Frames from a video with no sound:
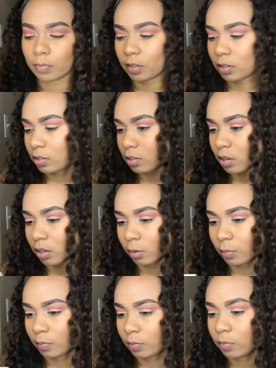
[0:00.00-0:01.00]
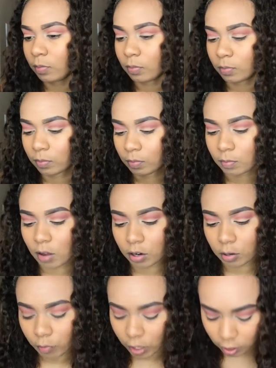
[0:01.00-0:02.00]
this
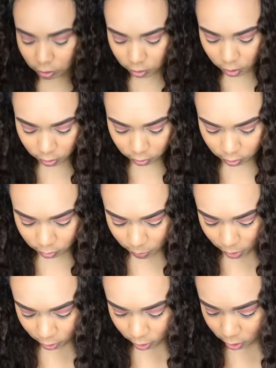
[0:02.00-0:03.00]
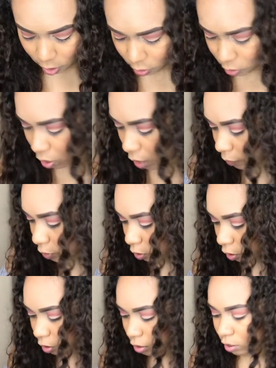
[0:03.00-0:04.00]
Modern Renaissance palette, and also have a
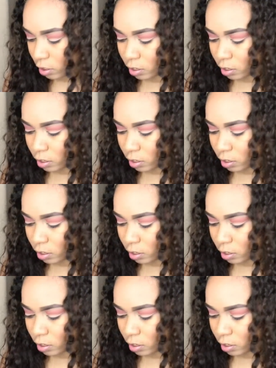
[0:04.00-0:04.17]
dark